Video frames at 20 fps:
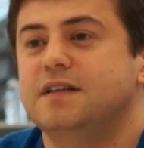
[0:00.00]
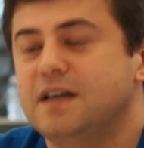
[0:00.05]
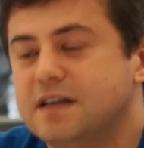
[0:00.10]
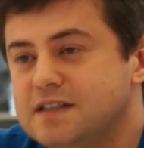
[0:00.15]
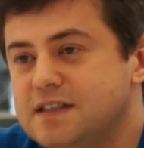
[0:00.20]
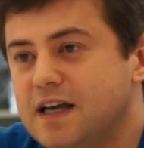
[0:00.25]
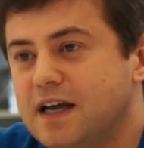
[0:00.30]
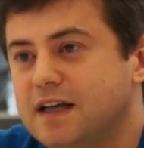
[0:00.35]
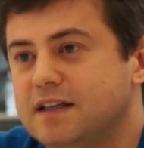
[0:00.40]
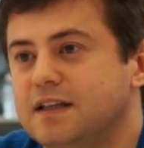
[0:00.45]

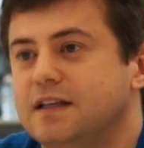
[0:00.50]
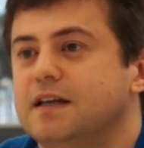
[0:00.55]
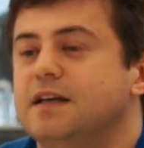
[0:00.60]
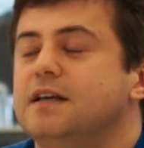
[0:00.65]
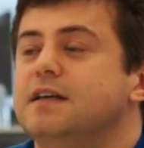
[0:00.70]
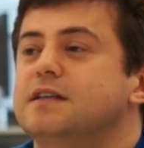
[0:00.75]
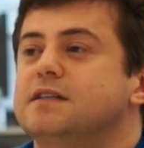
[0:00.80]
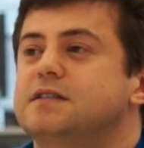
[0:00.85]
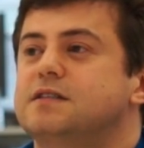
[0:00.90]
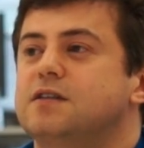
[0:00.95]
Exactly.
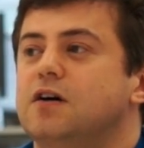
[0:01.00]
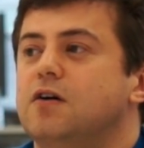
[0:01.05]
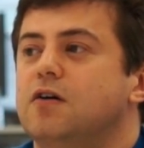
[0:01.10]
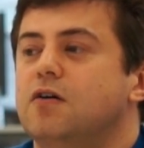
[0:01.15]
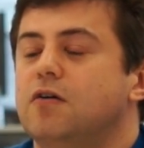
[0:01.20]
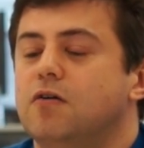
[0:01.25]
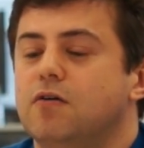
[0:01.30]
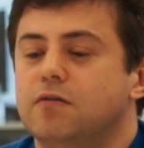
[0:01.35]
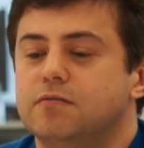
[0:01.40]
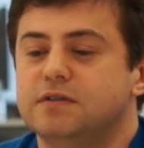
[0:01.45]

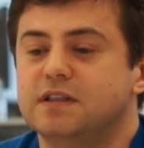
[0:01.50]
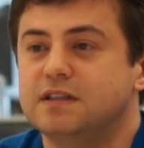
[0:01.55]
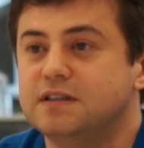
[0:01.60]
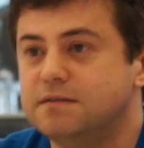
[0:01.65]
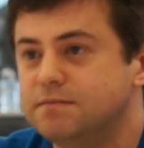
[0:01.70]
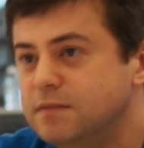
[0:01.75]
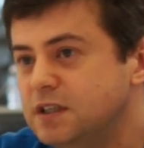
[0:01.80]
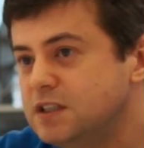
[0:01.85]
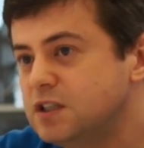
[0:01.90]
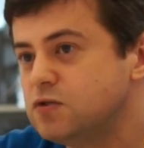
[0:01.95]
So
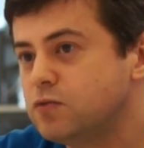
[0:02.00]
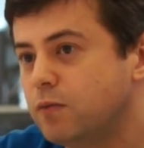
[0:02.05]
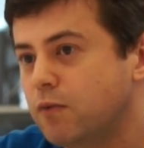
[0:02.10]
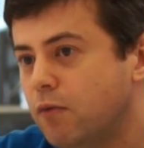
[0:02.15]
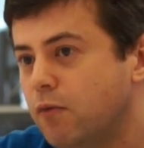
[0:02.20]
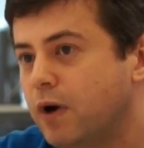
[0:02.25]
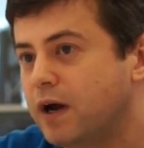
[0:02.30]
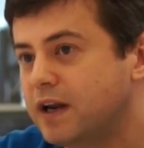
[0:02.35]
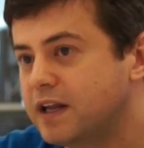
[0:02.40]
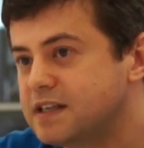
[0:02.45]
this is one